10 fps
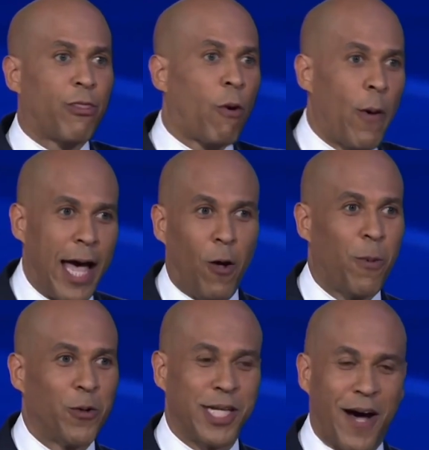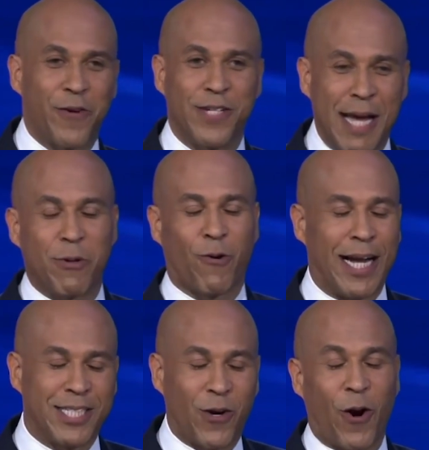not throw elbows at other
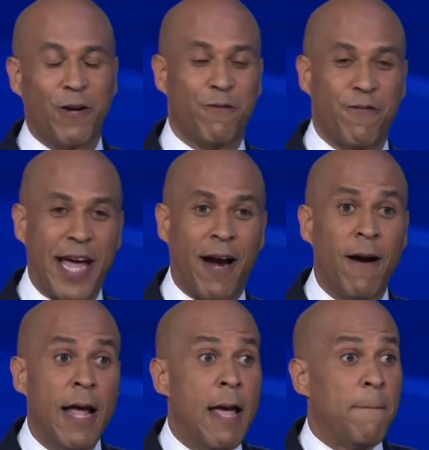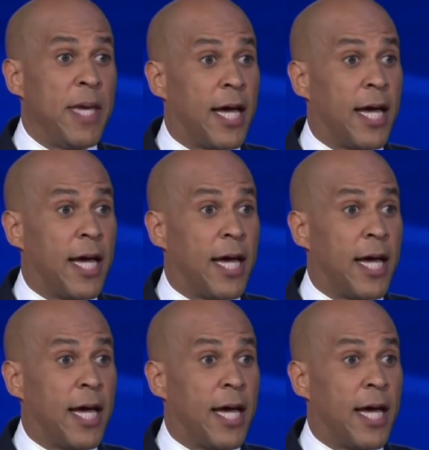Democrats that are unfair,